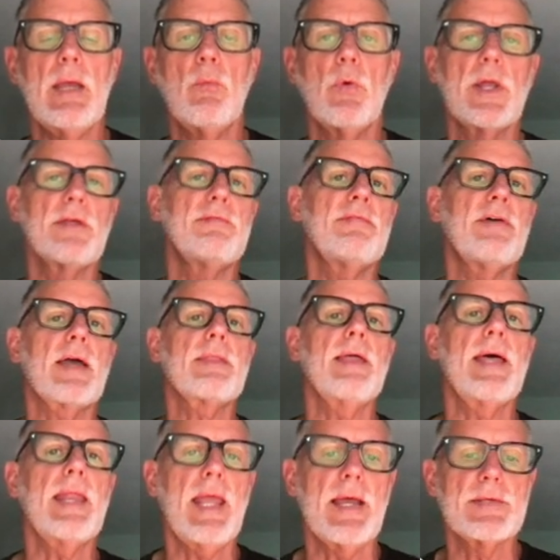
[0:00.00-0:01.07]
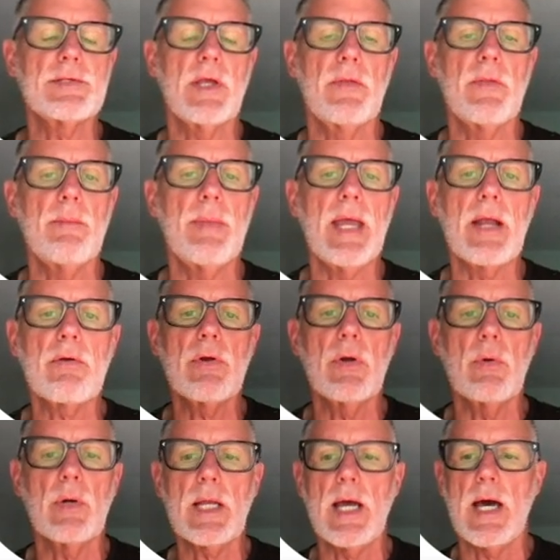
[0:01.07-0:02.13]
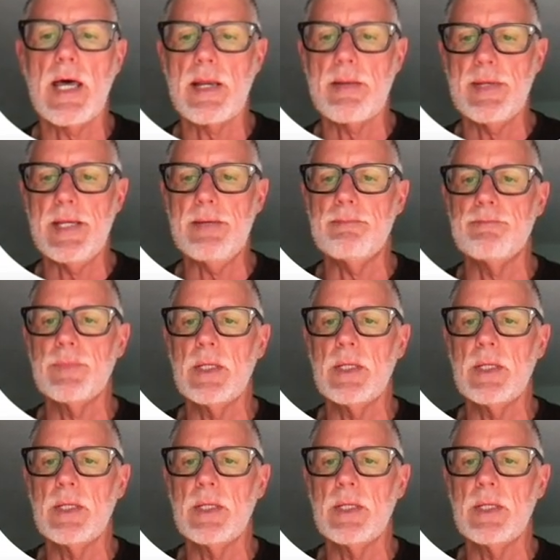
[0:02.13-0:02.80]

and what effect that has on the macroeconomy.